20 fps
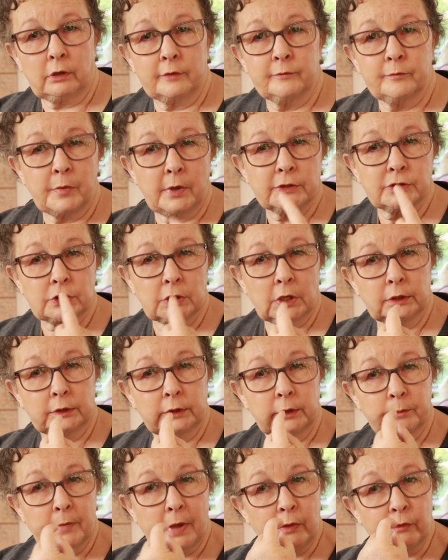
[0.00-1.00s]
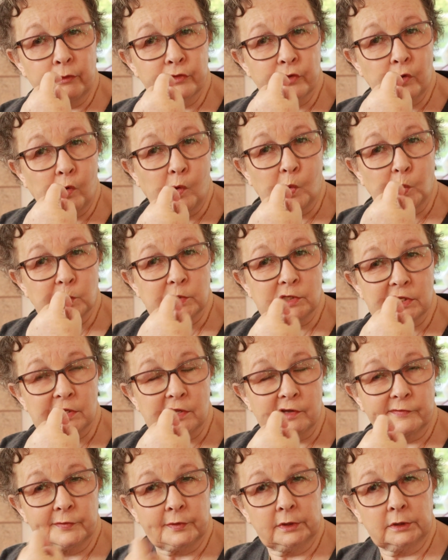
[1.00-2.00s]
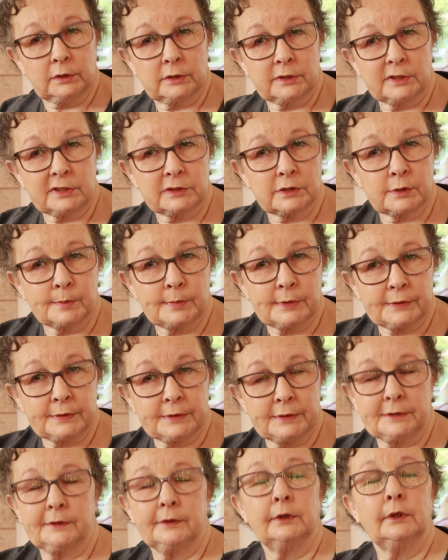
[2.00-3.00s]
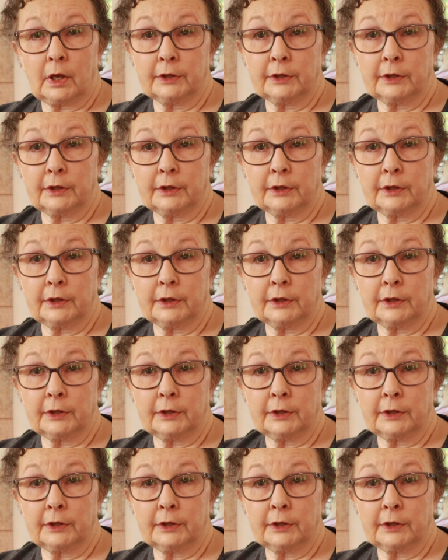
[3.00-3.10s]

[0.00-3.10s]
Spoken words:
I've basically got a mouth to hold stuff in, and that's about it.